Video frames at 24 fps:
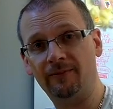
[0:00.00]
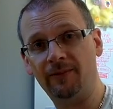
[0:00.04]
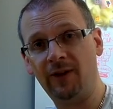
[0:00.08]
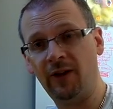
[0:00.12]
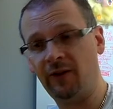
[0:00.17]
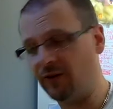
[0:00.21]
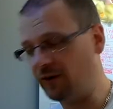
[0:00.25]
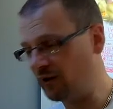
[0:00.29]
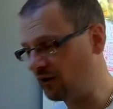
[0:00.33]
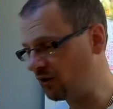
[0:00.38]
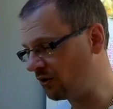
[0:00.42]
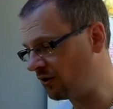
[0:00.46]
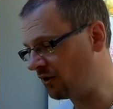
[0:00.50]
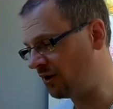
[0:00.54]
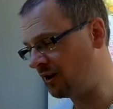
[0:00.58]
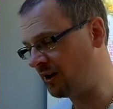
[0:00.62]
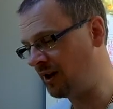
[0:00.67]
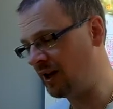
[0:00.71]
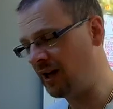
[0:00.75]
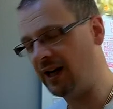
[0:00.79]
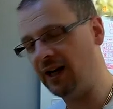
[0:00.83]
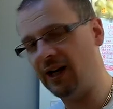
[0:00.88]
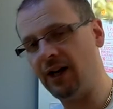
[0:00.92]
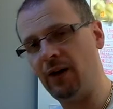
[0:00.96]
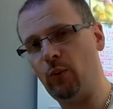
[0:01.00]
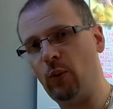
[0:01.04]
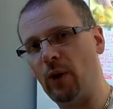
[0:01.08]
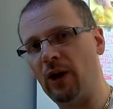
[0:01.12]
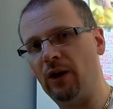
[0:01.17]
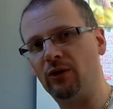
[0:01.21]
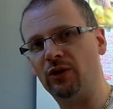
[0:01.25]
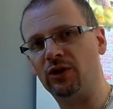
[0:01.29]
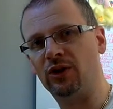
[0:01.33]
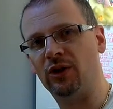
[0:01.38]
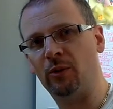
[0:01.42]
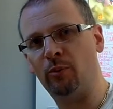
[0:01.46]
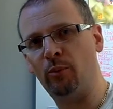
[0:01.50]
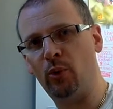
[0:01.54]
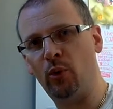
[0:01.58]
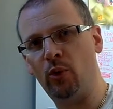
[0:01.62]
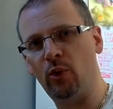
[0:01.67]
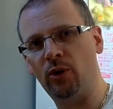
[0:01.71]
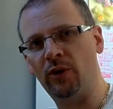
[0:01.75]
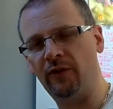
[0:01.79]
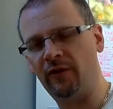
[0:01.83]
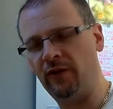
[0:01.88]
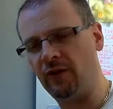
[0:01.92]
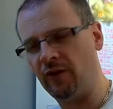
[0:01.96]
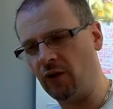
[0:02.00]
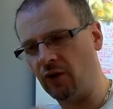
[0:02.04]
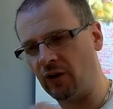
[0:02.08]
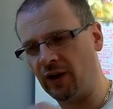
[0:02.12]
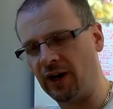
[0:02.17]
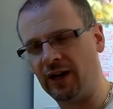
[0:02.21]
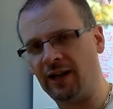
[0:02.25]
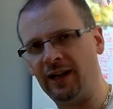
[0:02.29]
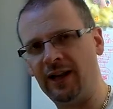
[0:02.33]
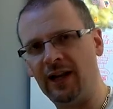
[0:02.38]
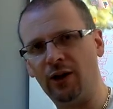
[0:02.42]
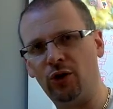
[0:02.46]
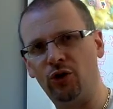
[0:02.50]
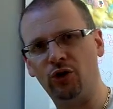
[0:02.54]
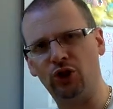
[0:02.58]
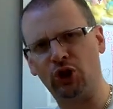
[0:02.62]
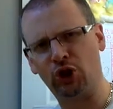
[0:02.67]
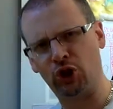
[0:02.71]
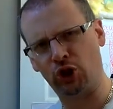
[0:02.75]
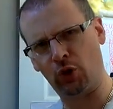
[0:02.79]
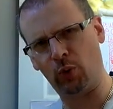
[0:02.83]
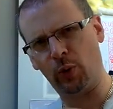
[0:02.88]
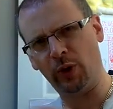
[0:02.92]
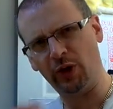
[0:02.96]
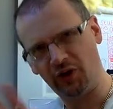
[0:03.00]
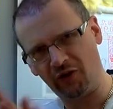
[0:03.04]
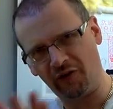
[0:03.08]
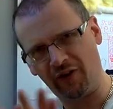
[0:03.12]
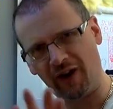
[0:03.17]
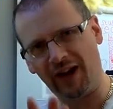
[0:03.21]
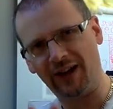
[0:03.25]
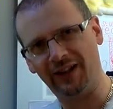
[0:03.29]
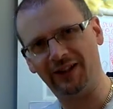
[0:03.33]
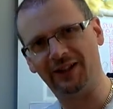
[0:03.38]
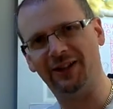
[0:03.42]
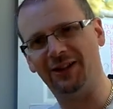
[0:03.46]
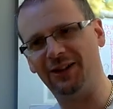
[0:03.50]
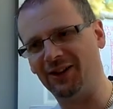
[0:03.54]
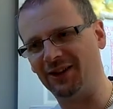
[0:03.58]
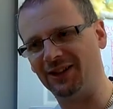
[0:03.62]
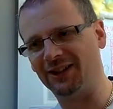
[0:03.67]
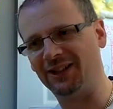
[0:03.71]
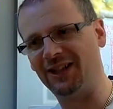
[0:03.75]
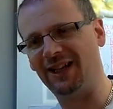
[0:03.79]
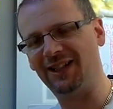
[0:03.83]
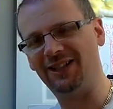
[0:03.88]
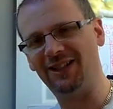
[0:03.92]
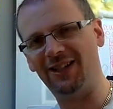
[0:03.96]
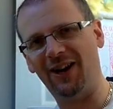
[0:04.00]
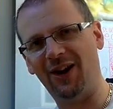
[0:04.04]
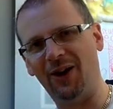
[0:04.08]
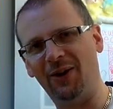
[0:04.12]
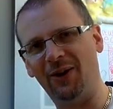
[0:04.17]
If it doesn't adhere well to the board, if you're not getting that good squidge factor that I said,